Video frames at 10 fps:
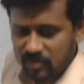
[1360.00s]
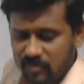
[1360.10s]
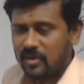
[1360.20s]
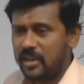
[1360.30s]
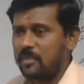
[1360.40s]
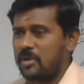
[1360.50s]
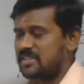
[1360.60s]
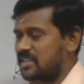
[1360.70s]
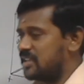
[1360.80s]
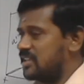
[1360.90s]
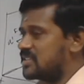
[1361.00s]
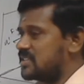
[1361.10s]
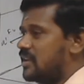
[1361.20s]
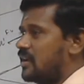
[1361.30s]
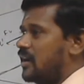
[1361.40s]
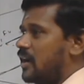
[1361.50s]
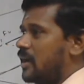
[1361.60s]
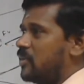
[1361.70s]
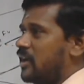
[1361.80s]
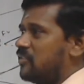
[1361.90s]
What I am asking is, I
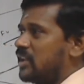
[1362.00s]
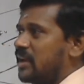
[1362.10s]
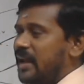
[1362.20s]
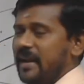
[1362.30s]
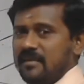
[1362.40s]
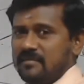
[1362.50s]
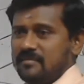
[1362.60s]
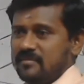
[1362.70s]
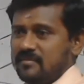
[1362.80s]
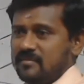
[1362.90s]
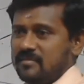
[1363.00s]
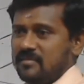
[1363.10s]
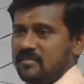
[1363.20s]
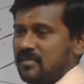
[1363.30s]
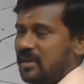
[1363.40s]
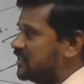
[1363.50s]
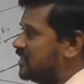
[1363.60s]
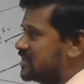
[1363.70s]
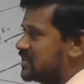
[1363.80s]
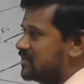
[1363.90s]
am having a line like
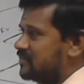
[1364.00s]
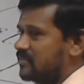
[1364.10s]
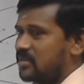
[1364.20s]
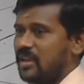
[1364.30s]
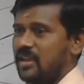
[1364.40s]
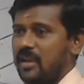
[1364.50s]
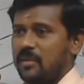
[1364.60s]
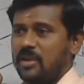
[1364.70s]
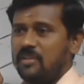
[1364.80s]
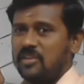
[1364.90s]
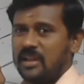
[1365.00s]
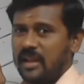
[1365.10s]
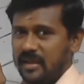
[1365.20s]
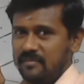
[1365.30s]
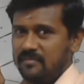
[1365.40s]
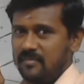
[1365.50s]
this. Okay, I am having a line.